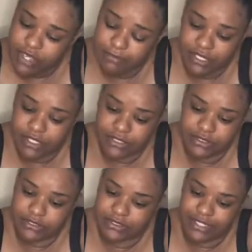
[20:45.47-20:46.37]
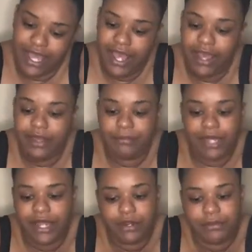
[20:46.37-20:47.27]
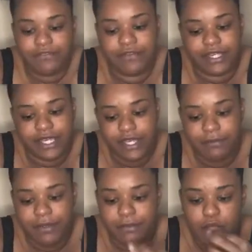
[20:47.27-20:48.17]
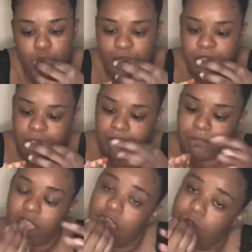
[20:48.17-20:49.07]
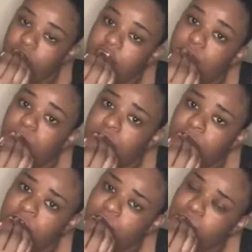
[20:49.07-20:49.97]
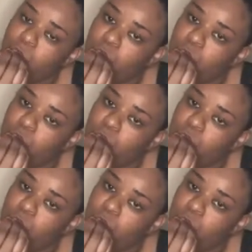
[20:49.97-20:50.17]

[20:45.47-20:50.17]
Because I don't be forgetting people. When they do me wrong.